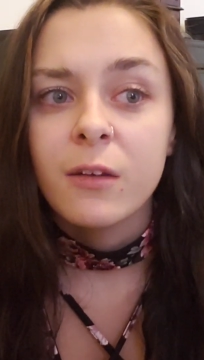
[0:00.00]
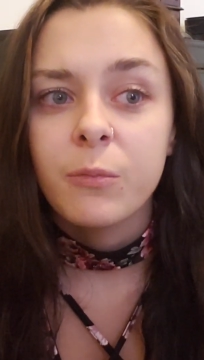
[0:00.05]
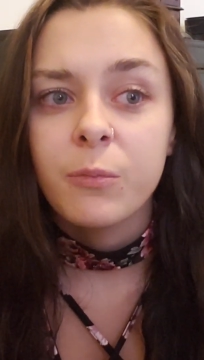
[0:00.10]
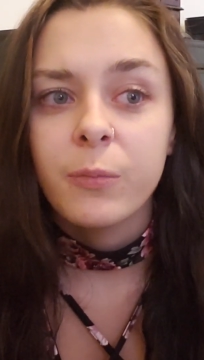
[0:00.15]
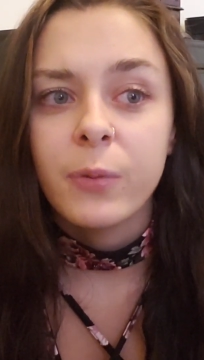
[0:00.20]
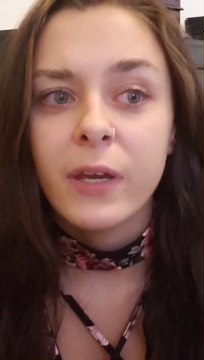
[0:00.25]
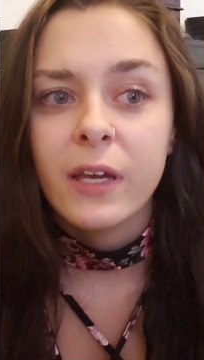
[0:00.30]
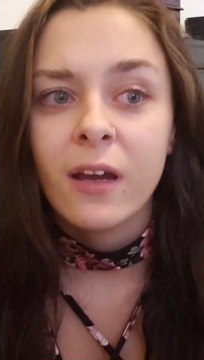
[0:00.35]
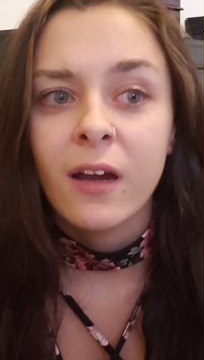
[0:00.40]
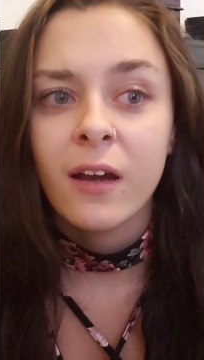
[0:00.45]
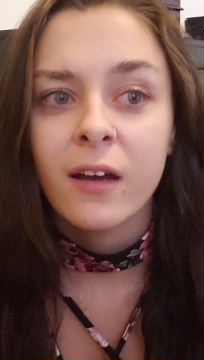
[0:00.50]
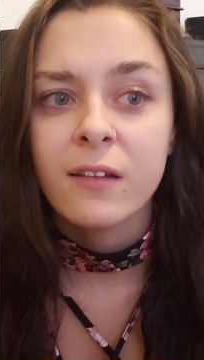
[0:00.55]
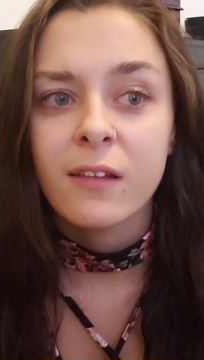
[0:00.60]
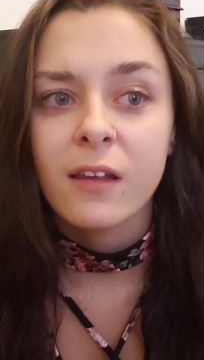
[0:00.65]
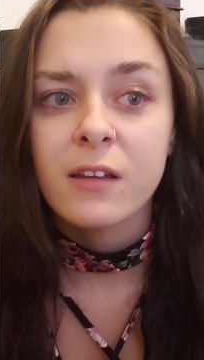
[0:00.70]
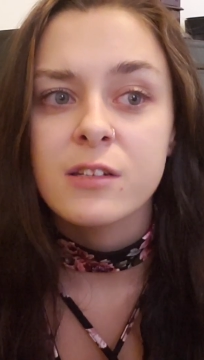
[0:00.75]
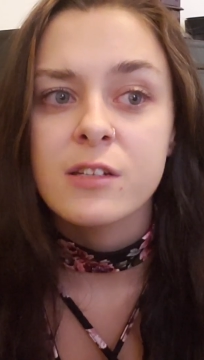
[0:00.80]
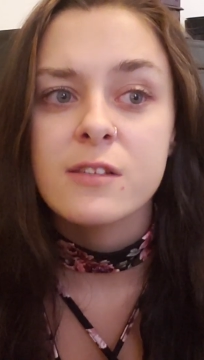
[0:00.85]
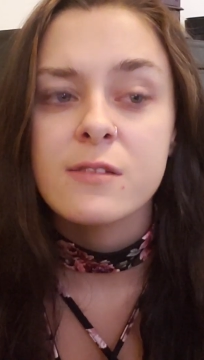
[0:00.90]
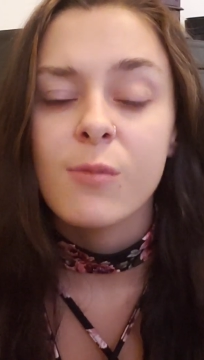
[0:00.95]
because
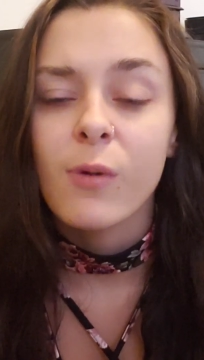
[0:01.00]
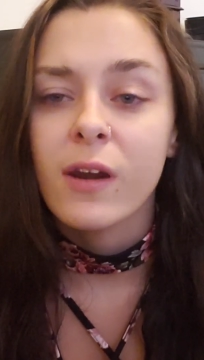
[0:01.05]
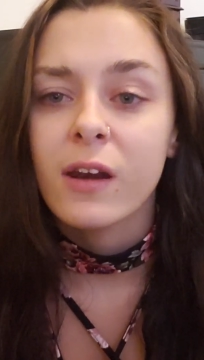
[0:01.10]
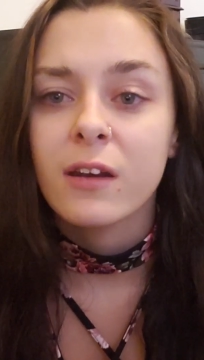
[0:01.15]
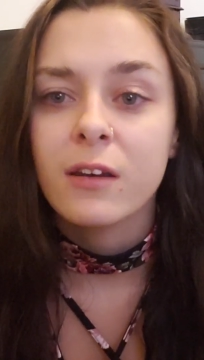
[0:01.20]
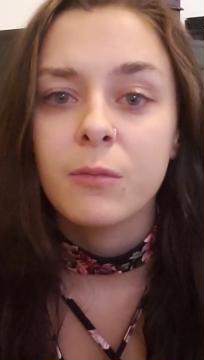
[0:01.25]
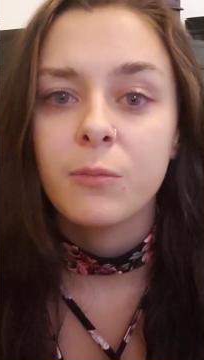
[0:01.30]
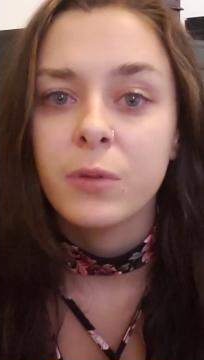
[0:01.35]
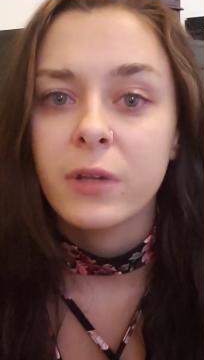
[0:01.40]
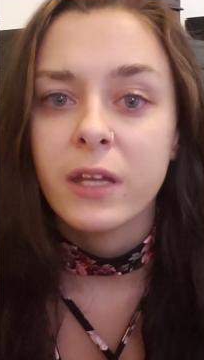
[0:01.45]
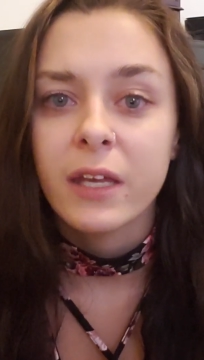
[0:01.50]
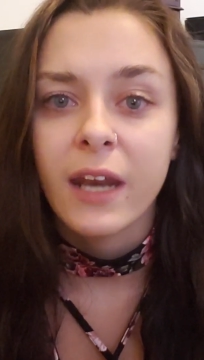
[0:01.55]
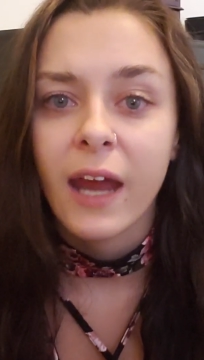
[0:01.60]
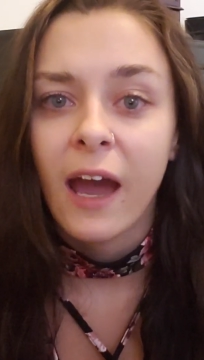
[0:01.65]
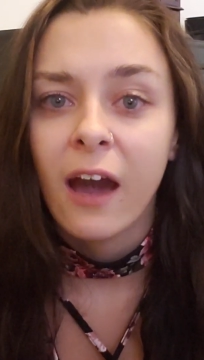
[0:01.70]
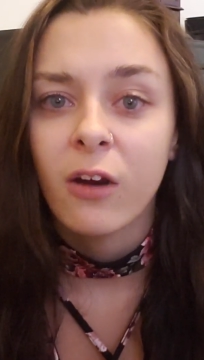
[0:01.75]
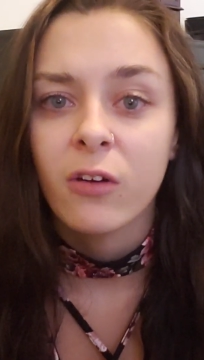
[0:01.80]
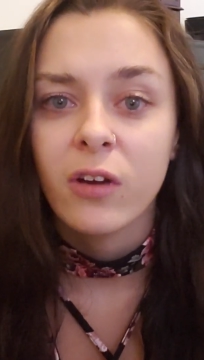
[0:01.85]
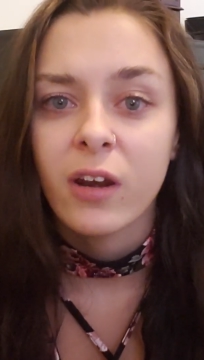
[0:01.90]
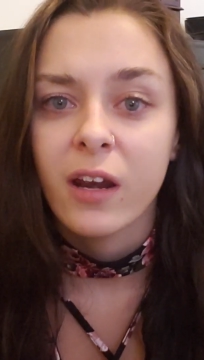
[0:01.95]
I just wanted to bleed
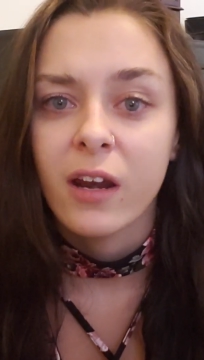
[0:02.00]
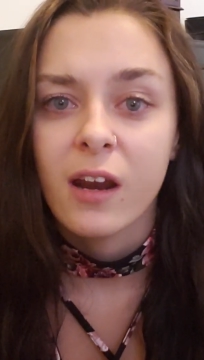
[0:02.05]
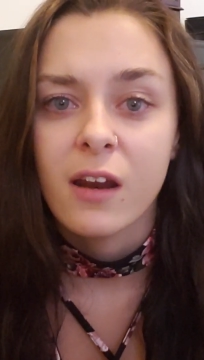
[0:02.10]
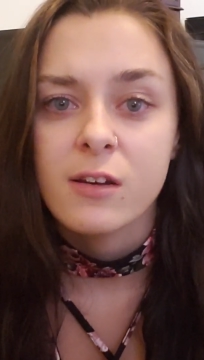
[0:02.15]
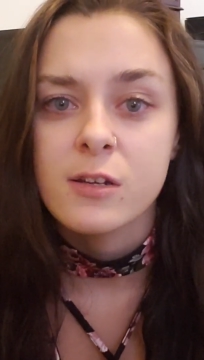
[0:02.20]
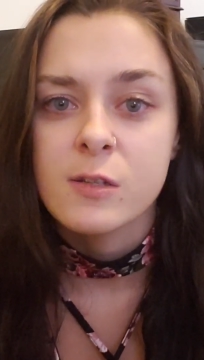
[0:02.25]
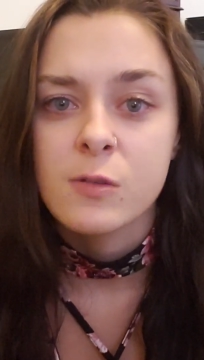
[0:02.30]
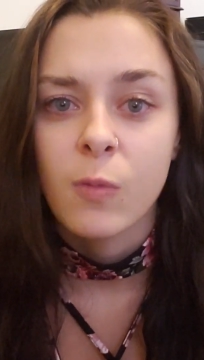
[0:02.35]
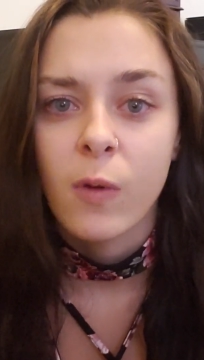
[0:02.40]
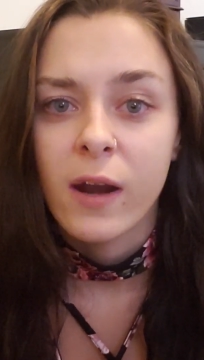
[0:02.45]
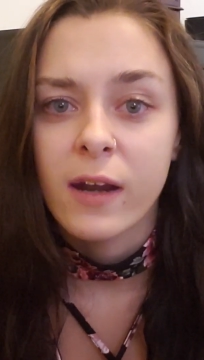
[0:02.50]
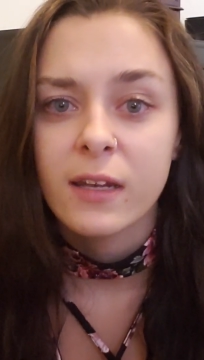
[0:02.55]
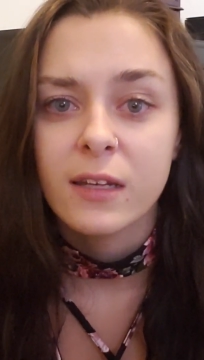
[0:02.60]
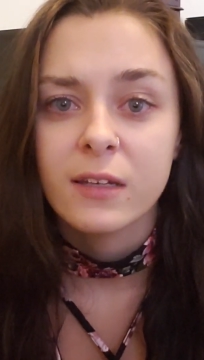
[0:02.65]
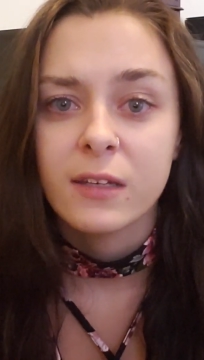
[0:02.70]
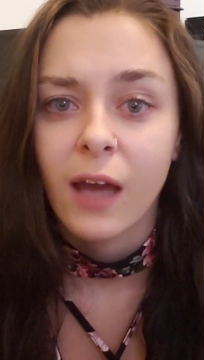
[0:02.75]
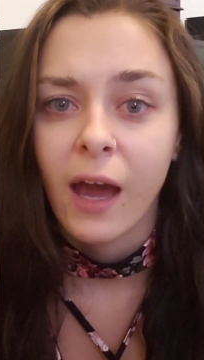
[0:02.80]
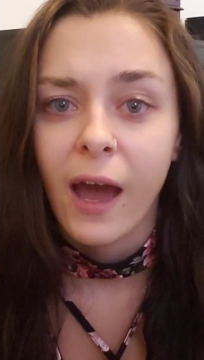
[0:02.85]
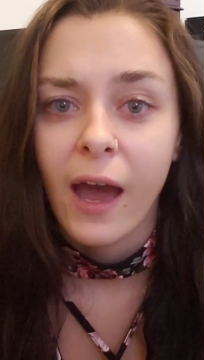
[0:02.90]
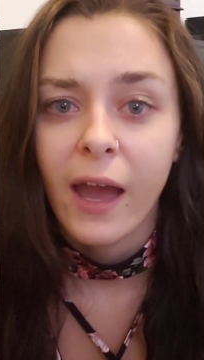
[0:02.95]
out and I just wanted to
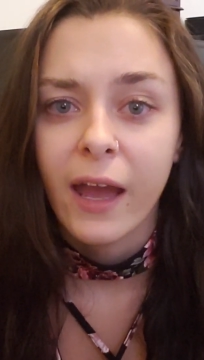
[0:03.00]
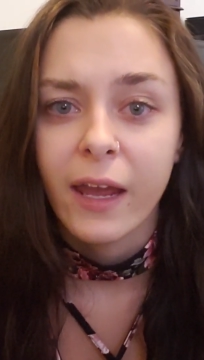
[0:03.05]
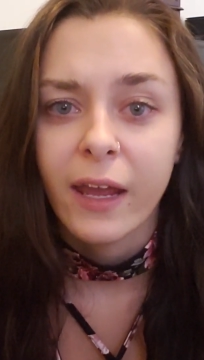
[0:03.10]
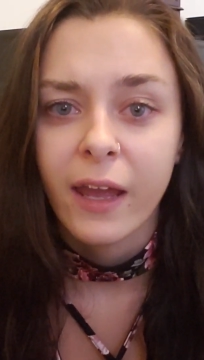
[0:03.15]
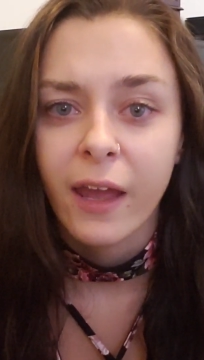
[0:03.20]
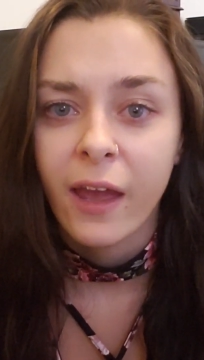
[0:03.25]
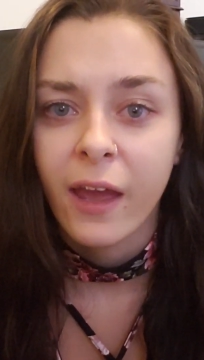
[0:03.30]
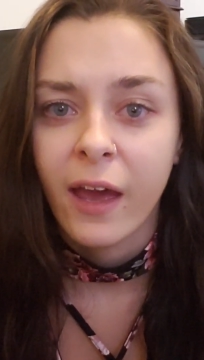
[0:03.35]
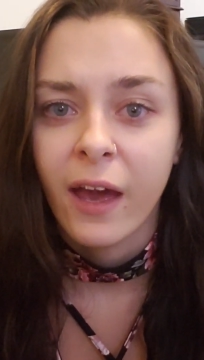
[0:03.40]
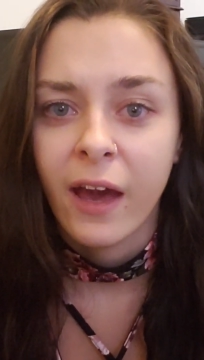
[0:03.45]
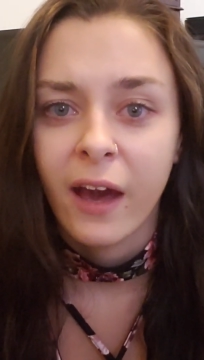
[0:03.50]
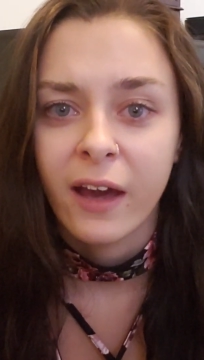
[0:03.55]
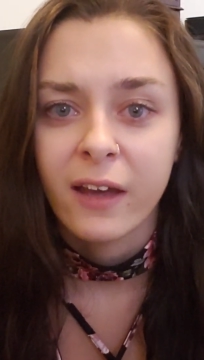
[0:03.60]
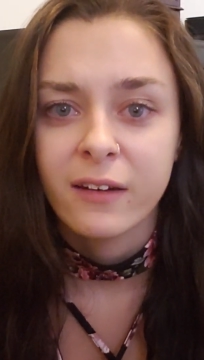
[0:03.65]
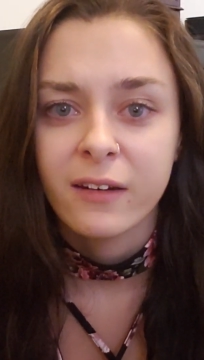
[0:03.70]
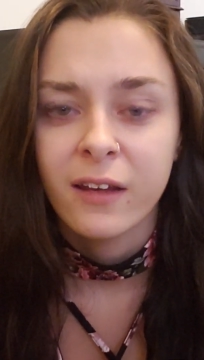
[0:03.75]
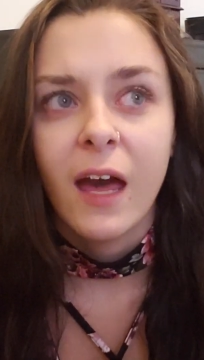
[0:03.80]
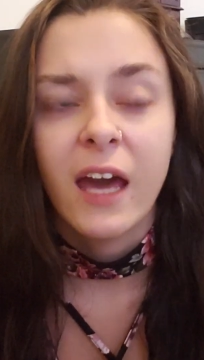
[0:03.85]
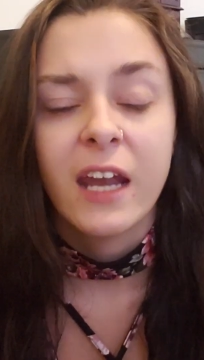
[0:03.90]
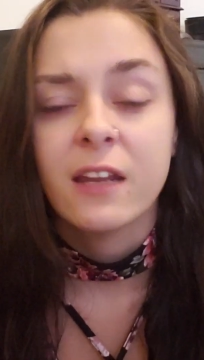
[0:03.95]
die,
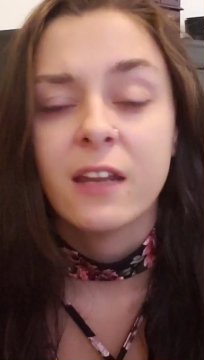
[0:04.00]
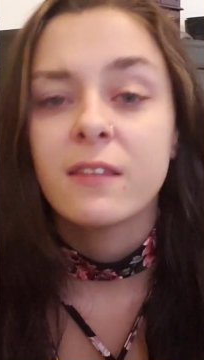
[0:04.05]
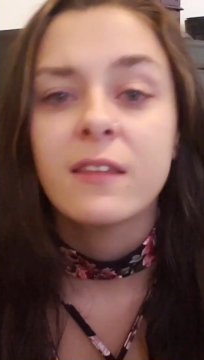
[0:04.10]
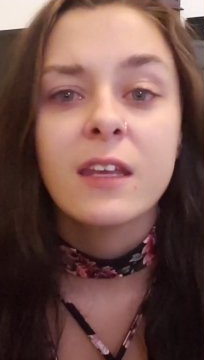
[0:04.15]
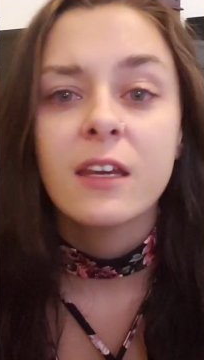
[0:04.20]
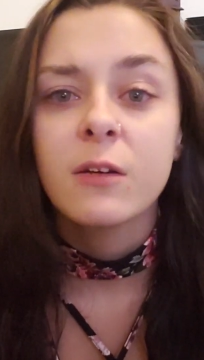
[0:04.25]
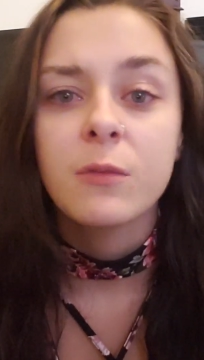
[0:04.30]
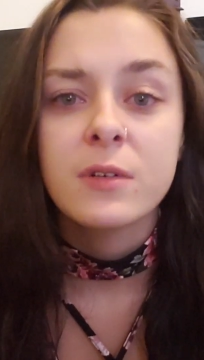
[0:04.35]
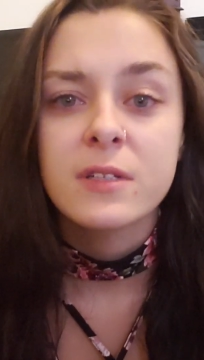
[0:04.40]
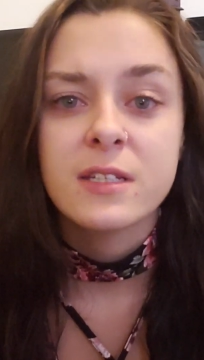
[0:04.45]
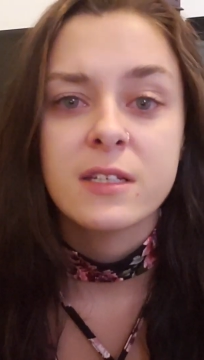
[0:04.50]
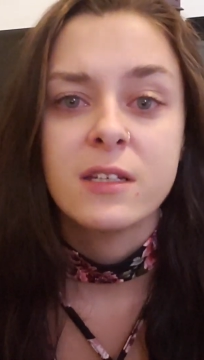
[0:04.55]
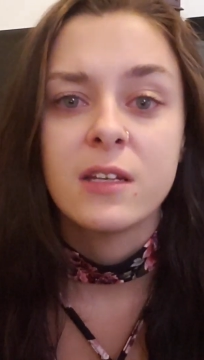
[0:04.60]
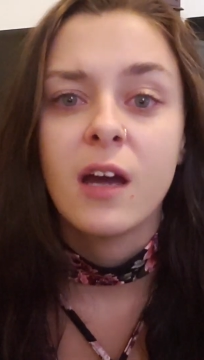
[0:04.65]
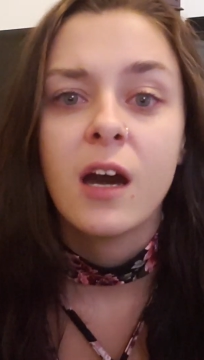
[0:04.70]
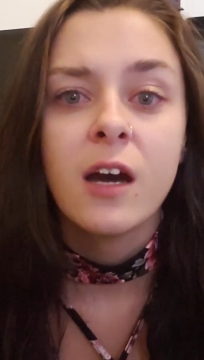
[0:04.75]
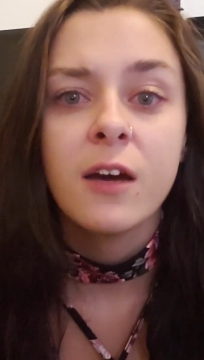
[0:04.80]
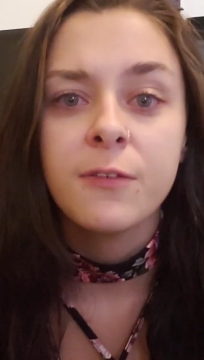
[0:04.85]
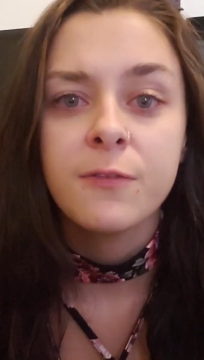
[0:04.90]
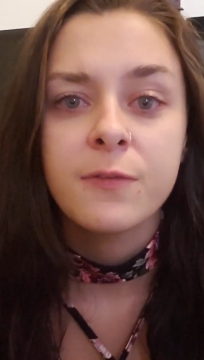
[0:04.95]
and I didn't think it was
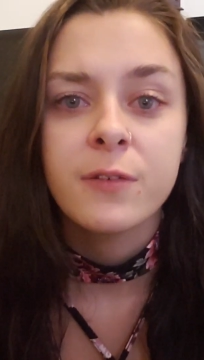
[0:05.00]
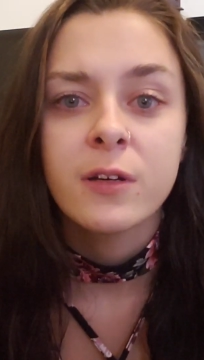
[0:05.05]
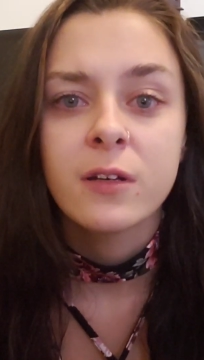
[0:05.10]
enough.